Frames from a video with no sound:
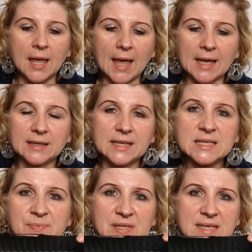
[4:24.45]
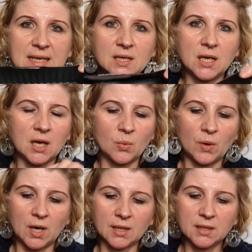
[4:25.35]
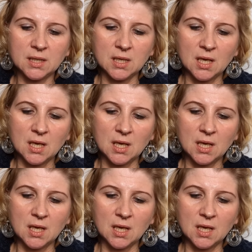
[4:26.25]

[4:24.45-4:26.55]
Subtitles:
And this particular one